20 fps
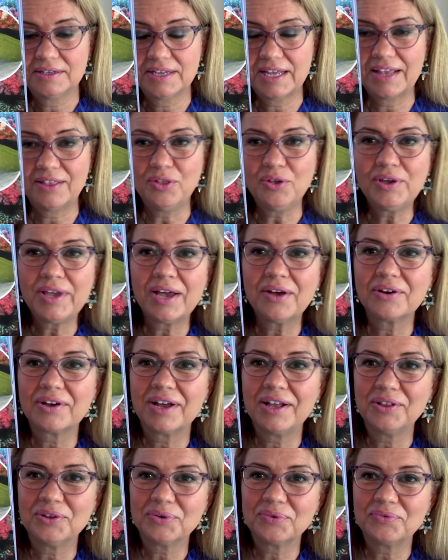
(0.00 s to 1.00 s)
And look how
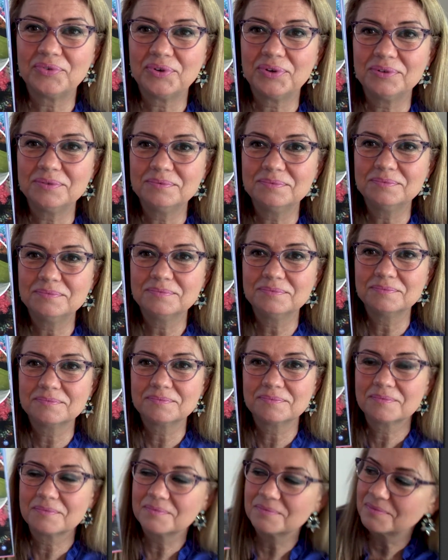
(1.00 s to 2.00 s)
colorful.
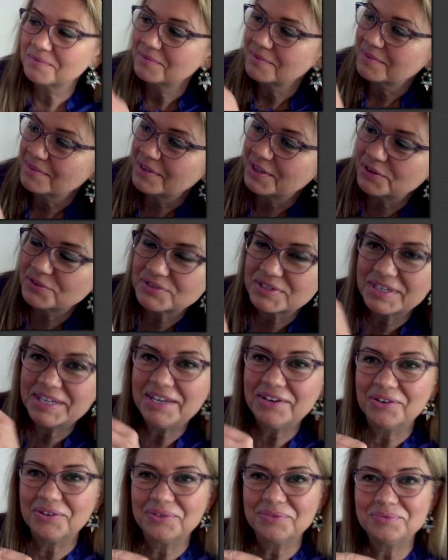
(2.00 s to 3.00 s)
There's an
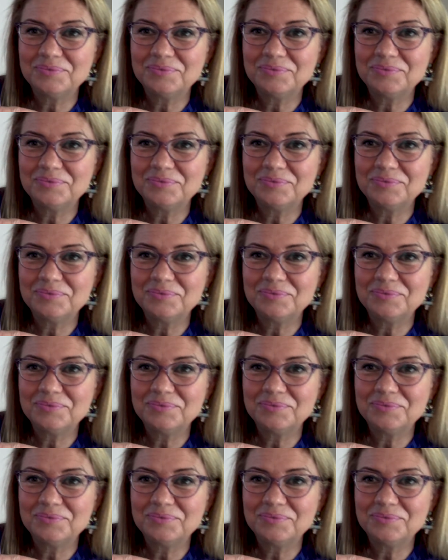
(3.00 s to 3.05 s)
eel.